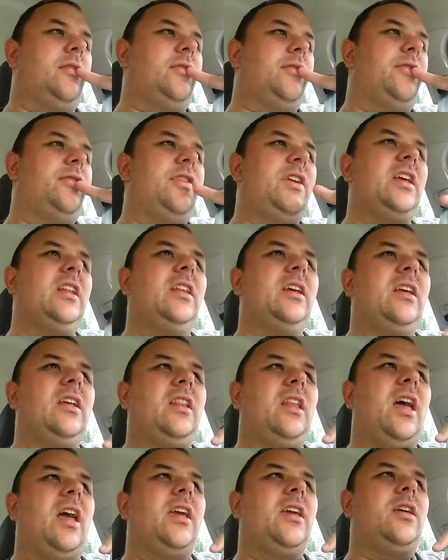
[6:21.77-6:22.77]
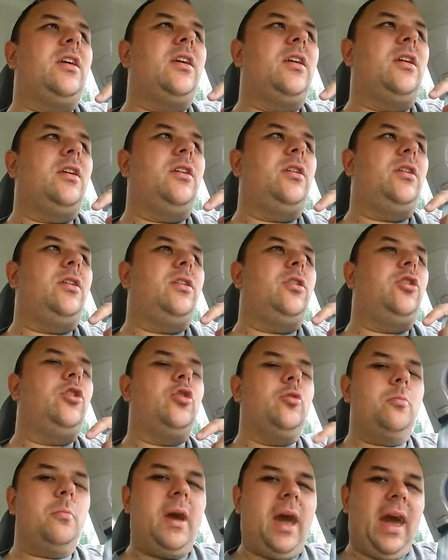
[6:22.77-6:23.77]
feeling like
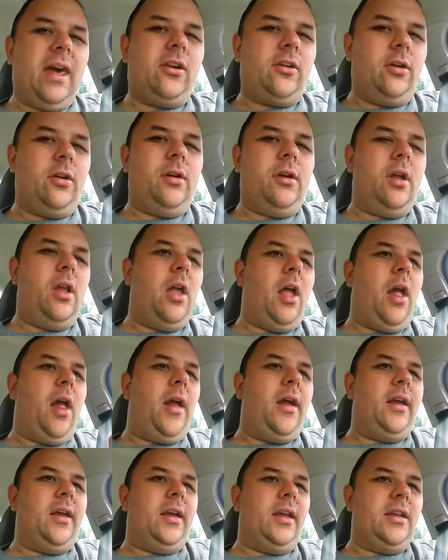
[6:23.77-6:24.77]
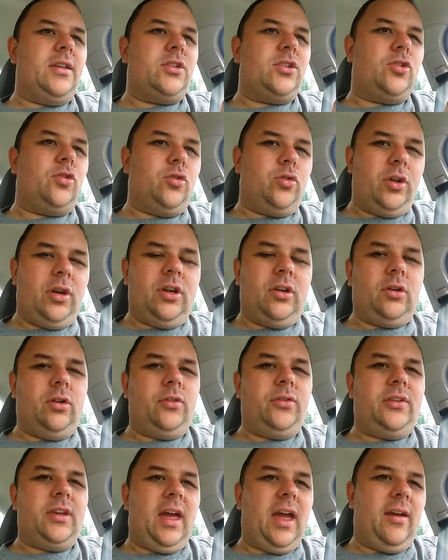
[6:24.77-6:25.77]
you matter is
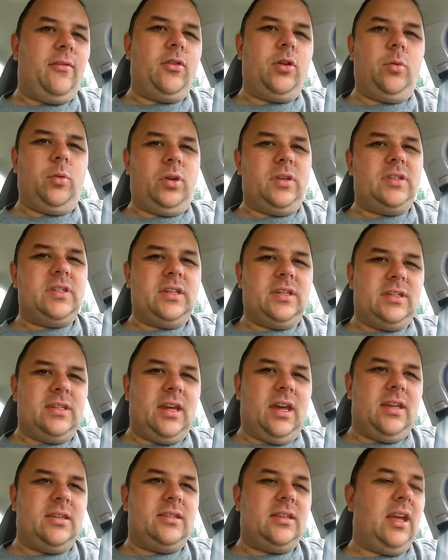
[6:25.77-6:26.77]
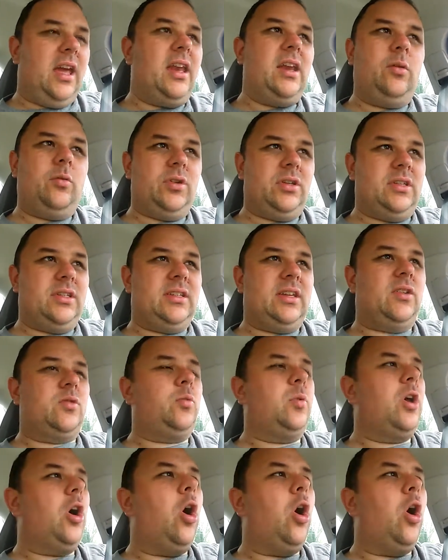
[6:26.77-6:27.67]
critical to everyone's success, to anyone's success.